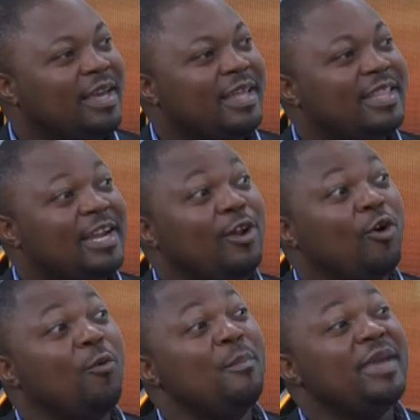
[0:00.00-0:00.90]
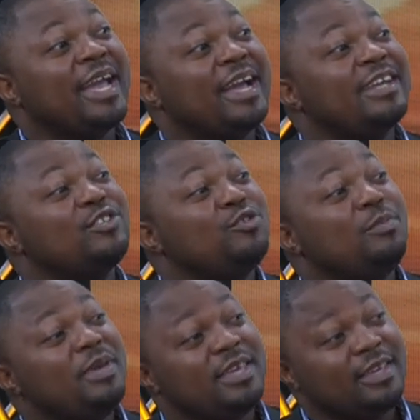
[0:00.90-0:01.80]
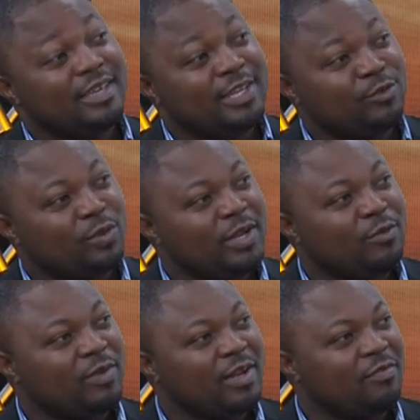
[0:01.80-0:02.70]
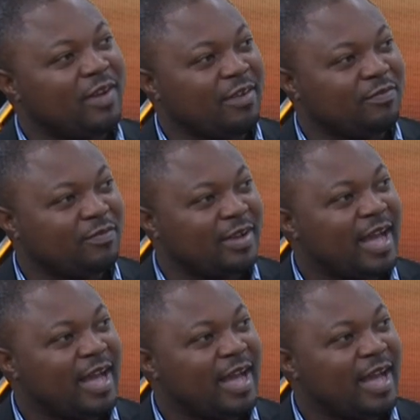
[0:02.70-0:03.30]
the lawmakers-to-be in 2025